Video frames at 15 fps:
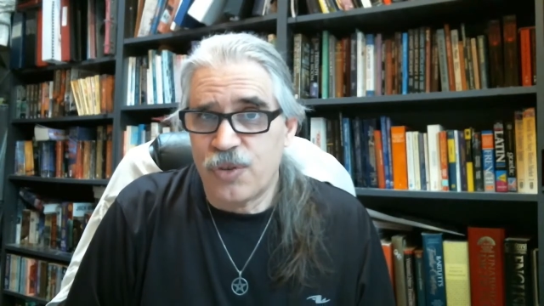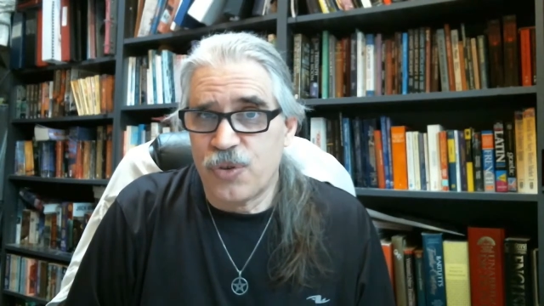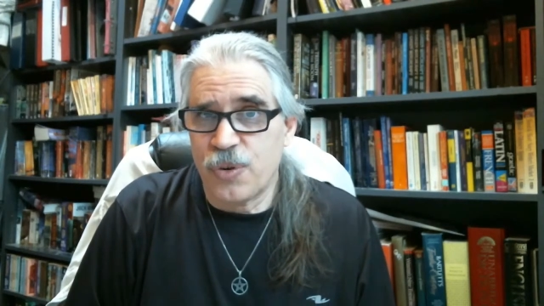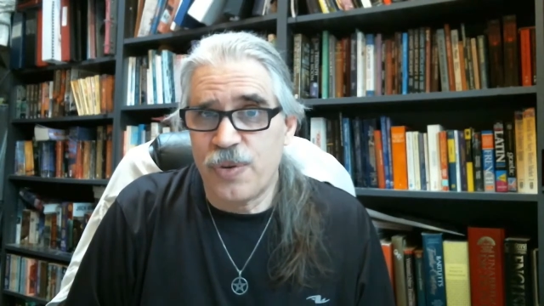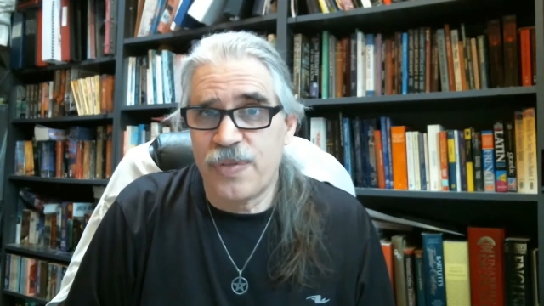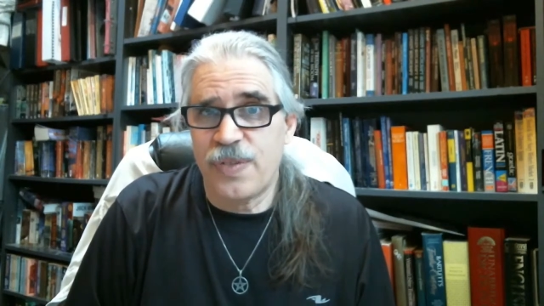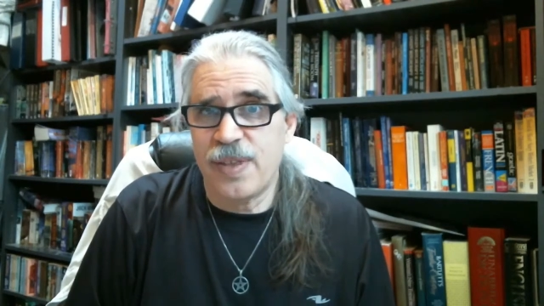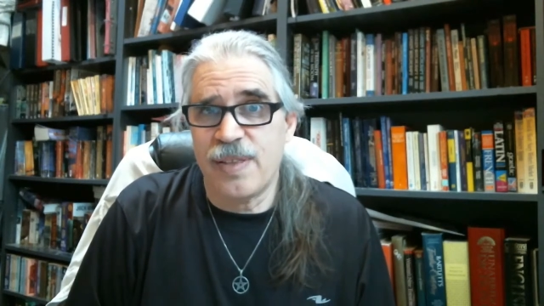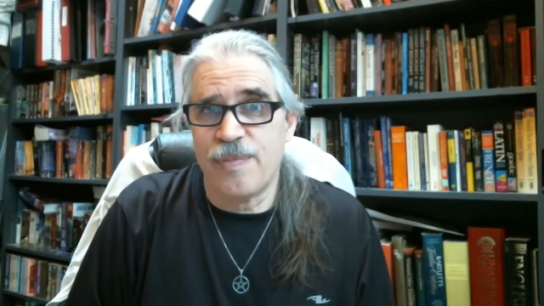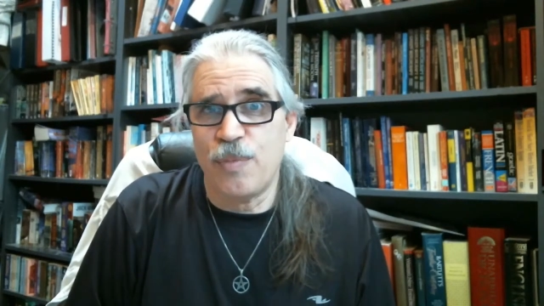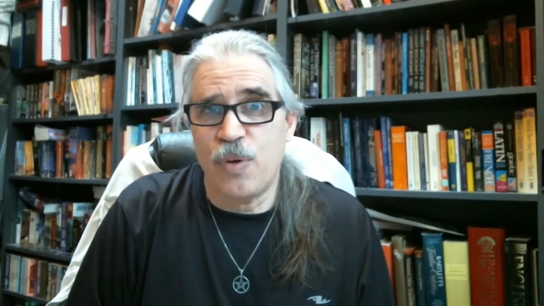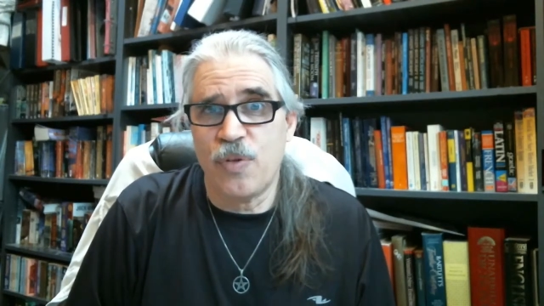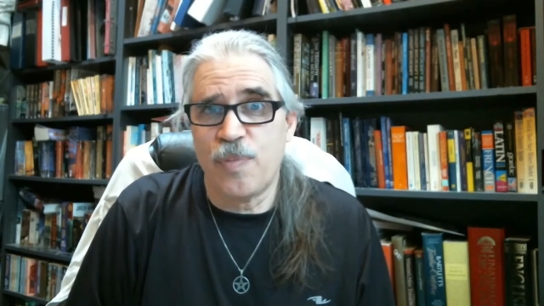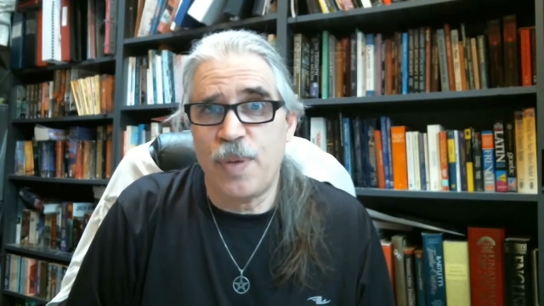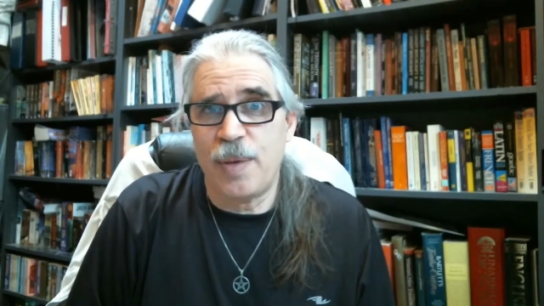Truth is,
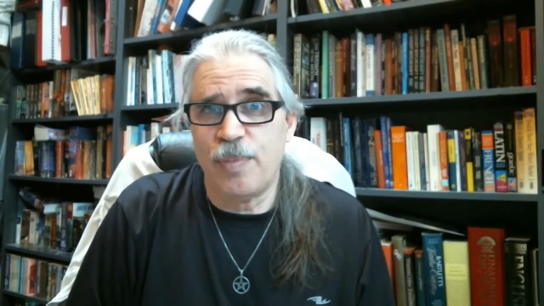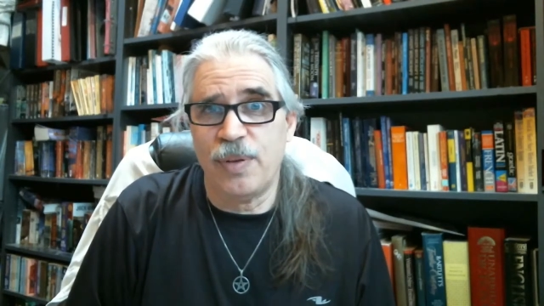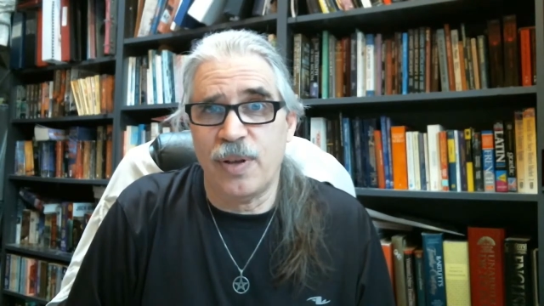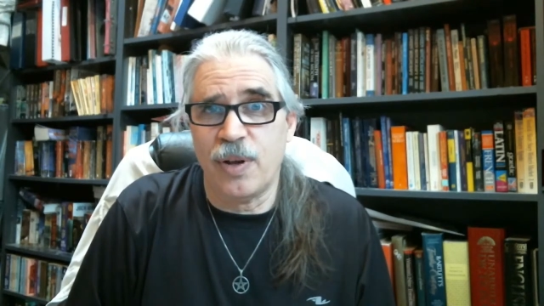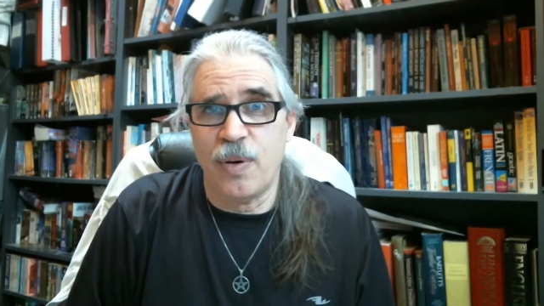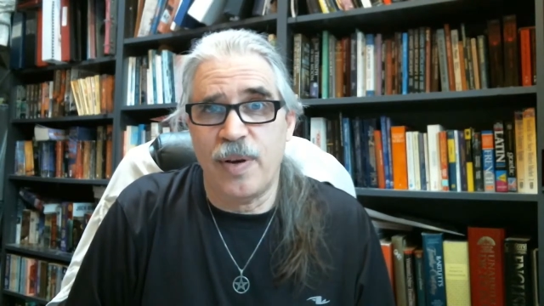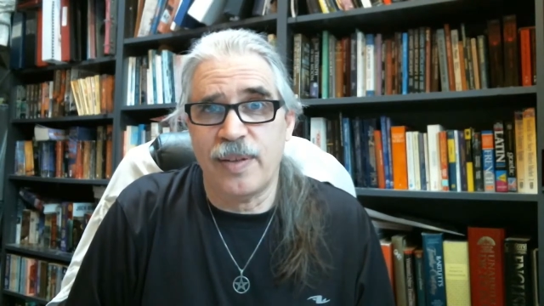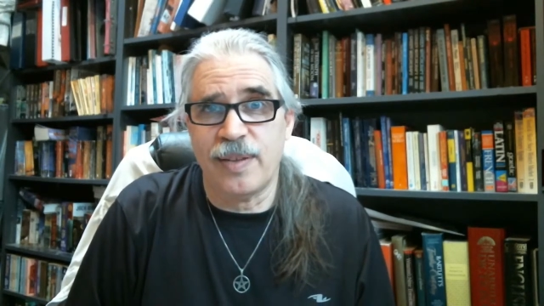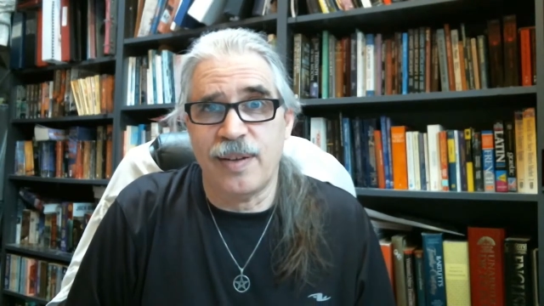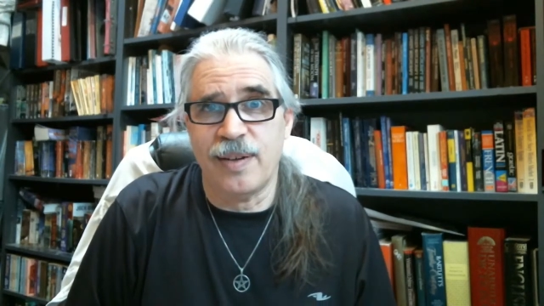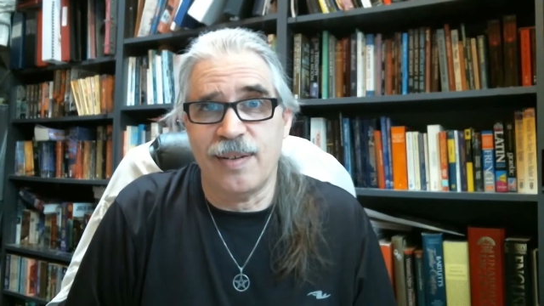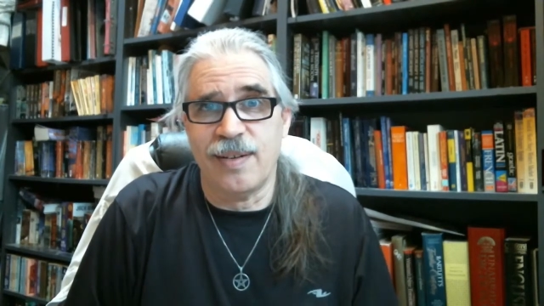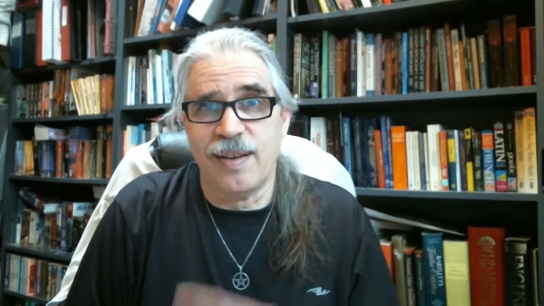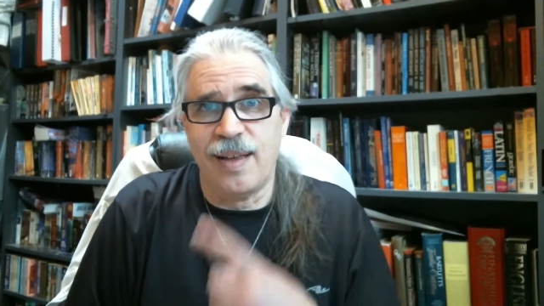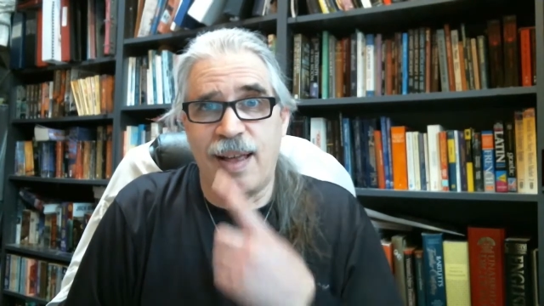most people who go out
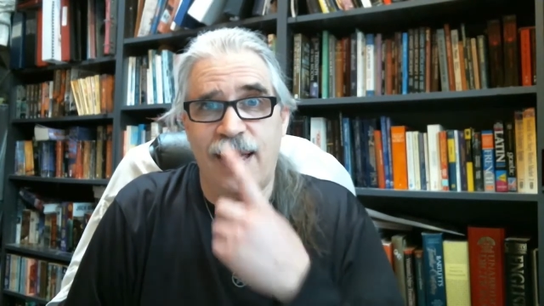there